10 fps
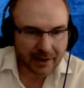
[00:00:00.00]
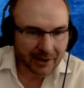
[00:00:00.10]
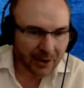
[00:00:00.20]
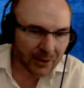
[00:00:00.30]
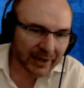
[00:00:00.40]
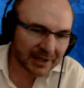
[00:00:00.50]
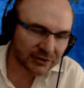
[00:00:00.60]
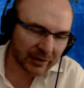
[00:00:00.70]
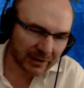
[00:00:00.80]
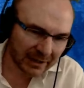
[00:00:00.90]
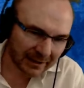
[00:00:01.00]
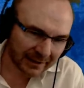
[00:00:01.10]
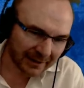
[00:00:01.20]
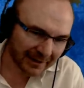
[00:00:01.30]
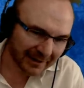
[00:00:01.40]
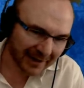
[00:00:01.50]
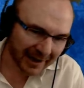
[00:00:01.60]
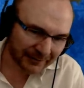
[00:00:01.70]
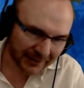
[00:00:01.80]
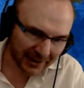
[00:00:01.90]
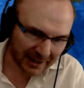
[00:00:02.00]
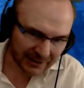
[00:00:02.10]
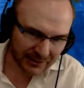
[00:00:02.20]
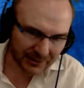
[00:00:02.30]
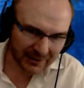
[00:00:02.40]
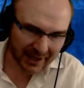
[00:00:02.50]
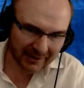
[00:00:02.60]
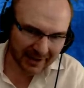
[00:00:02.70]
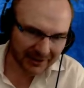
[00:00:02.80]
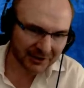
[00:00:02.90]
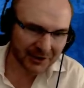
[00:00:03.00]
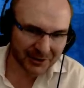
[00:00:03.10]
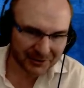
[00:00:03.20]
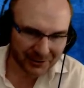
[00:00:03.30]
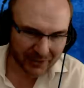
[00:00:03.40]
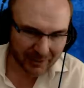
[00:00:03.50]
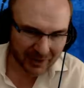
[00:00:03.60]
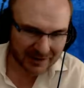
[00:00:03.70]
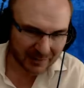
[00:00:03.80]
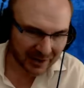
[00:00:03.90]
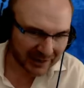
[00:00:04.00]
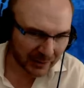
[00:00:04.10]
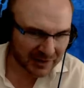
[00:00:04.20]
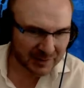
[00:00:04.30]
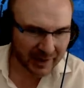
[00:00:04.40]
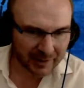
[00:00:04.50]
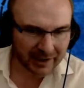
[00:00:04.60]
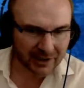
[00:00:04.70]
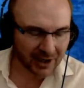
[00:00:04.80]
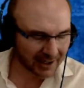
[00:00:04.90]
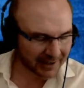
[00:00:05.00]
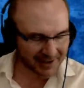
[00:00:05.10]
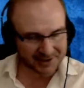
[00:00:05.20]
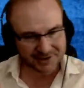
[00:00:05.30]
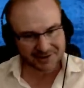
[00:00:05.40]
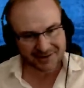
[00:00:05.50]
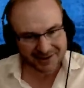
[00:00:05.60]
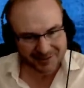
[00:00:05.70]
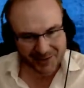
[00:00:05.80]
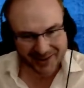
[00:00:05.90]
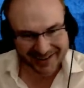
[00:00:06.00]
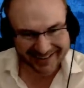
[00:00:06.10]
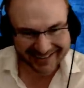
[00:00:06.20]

Oh yes, Trevor Lynn, I forgot to have a color code for the parts of Mark that were inspired by God. Yes, good point.